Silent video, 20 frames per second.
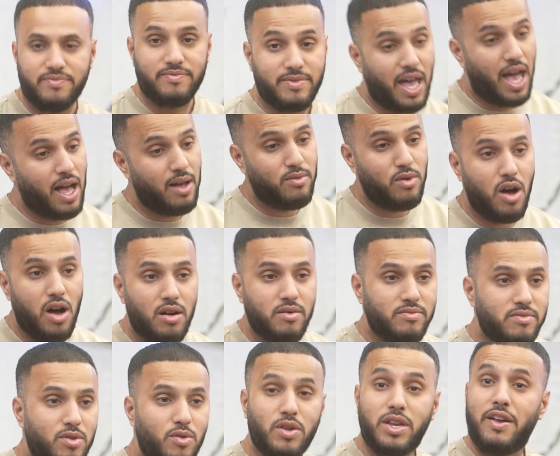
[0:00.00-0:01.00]
Yeah, well,
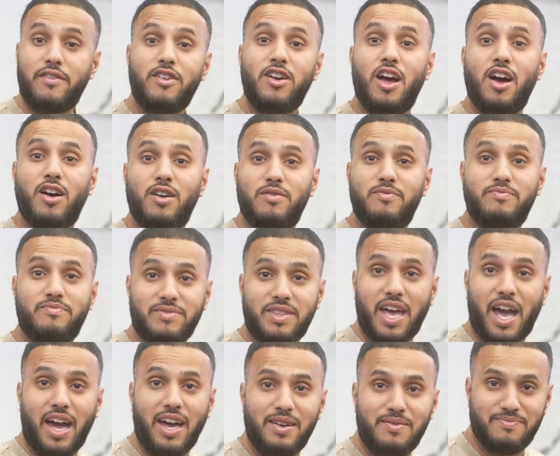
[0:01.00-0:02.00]
you would never know
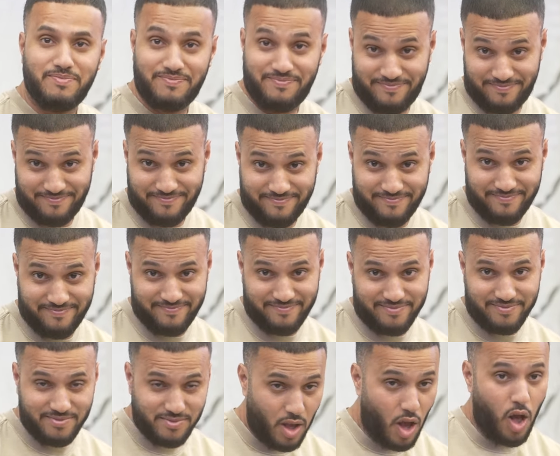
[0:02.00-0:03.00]
okay?
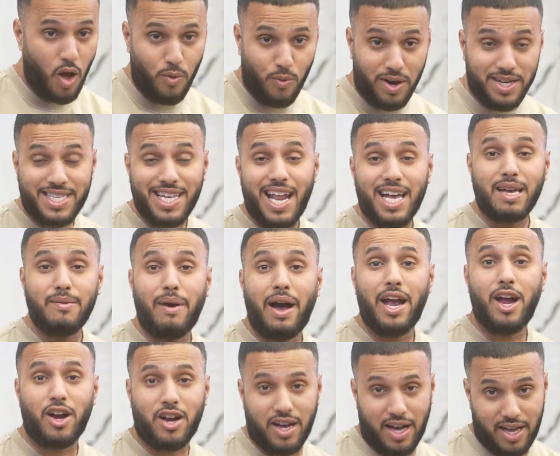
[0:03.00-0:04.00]
Wait till I get my
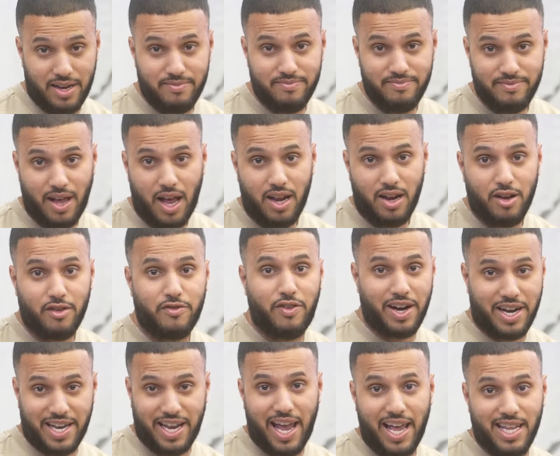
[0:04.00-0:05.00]
hair cut. I look
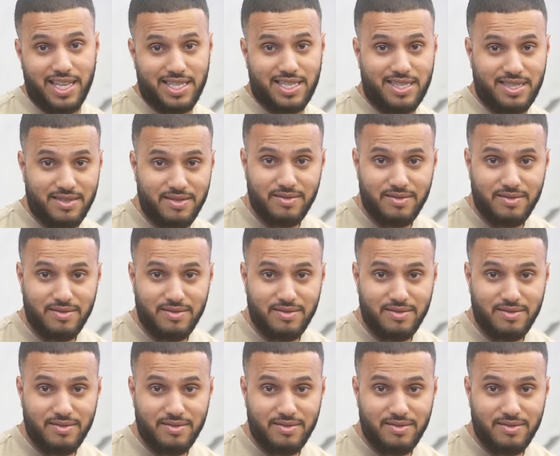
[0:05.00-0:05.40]
fucking Aiden's